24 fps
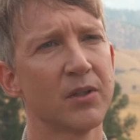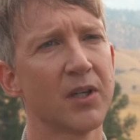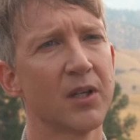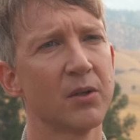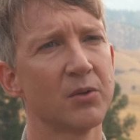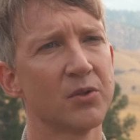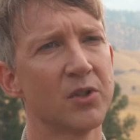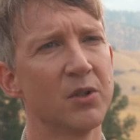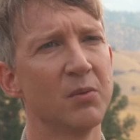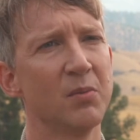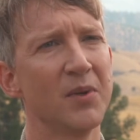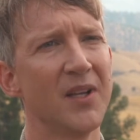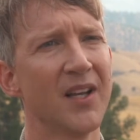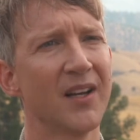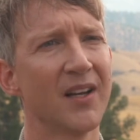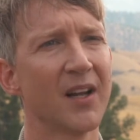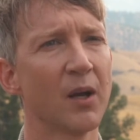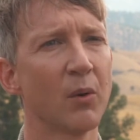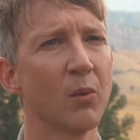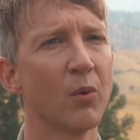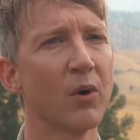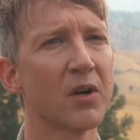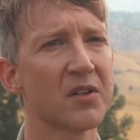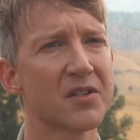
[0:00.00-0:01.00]
culture being
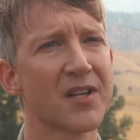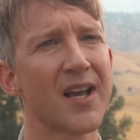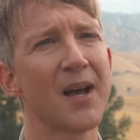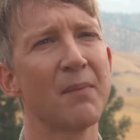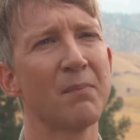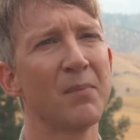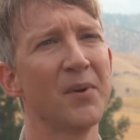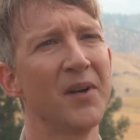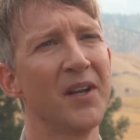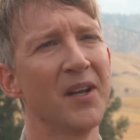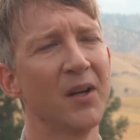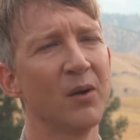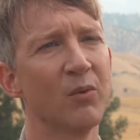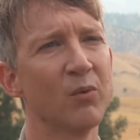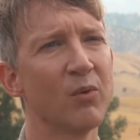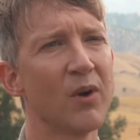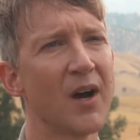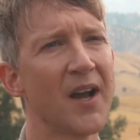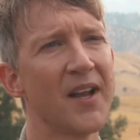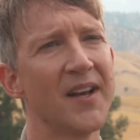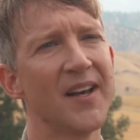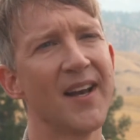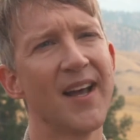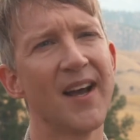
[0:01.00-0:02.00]
like what's happening
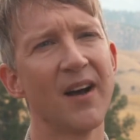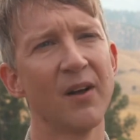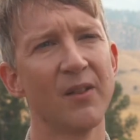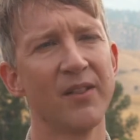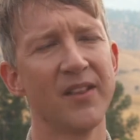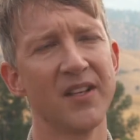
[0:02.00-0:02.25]
right now,